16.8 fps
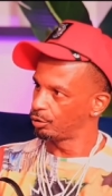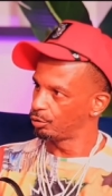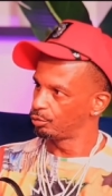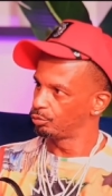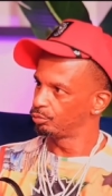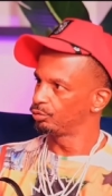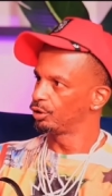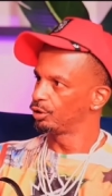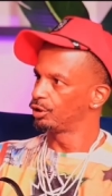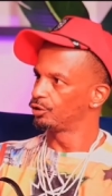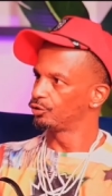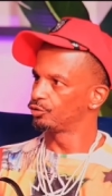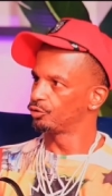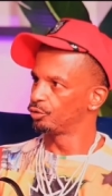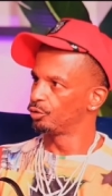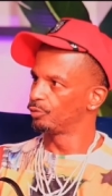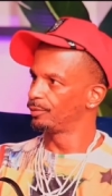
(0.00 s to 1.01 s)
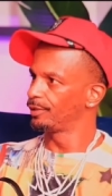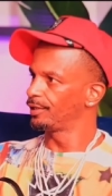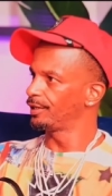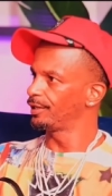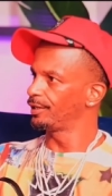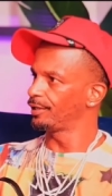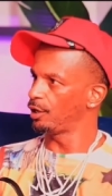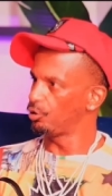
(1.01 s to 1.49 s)
clothes,
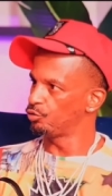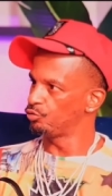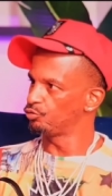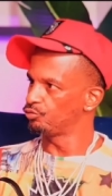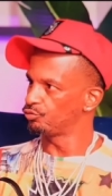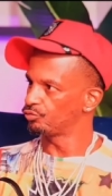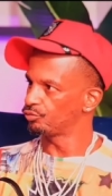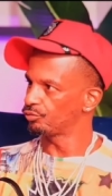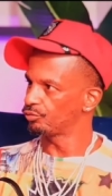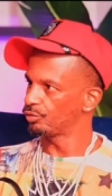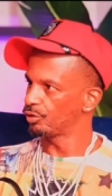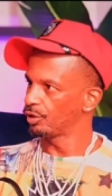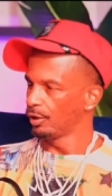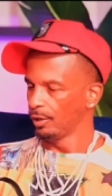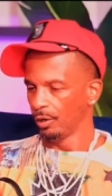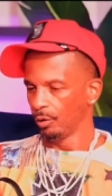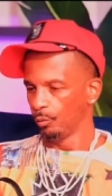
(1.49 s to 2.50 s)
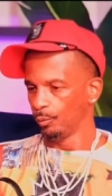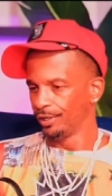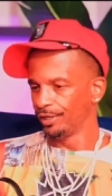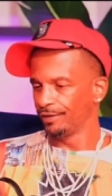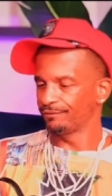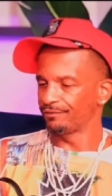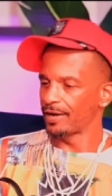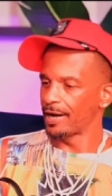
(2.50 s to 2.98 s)
jewelry, and hoes.
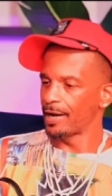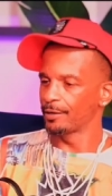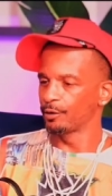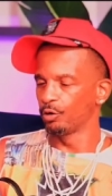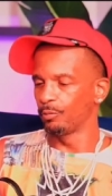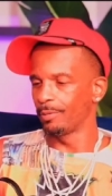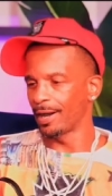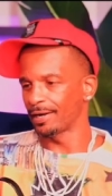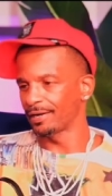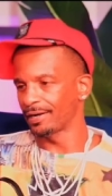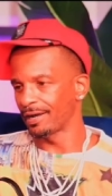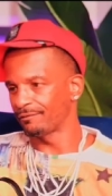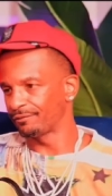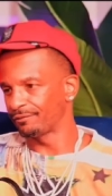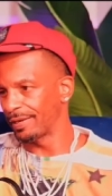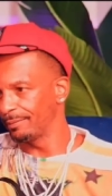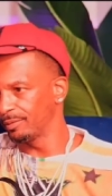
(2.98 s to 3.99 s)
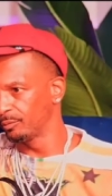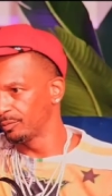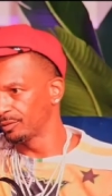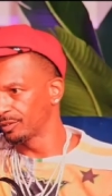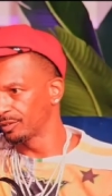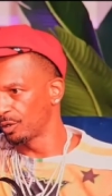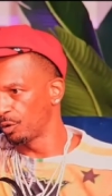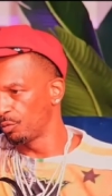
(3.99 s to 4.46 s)
We didn't find nobody in our
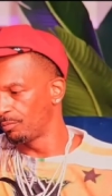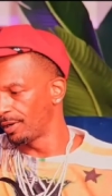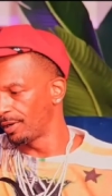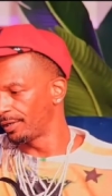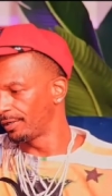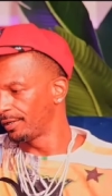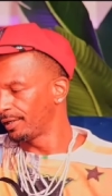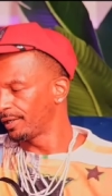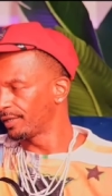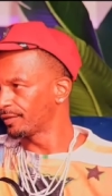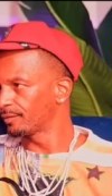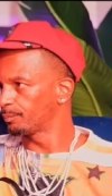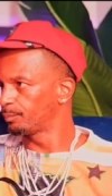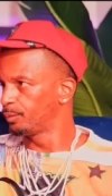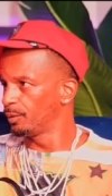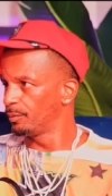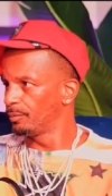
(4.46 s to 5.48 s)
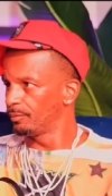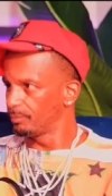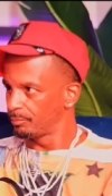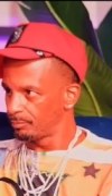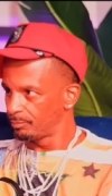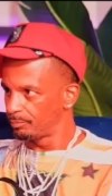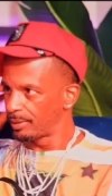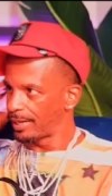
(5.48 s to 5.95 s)
family with the dope money and
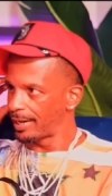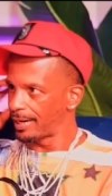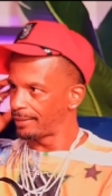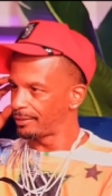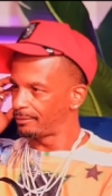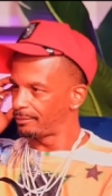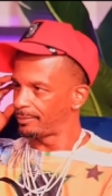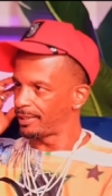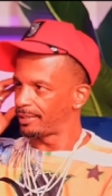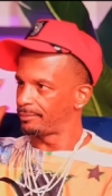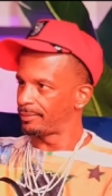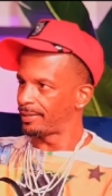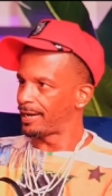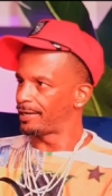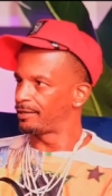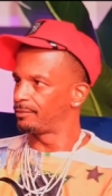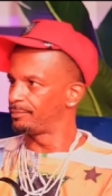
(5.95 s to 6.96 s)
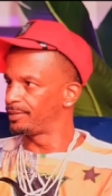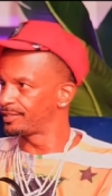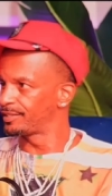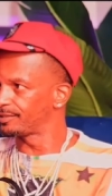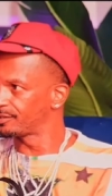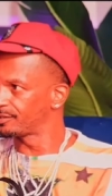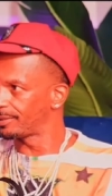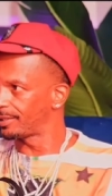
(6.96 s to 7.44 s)
put behind the money behind the
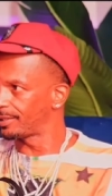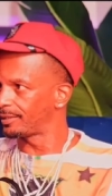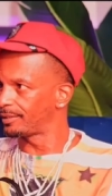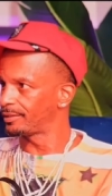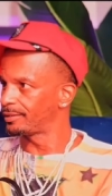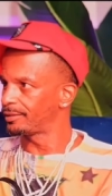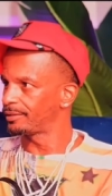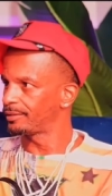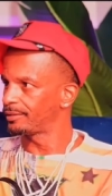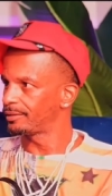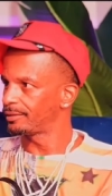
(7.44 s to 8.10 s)
business mind.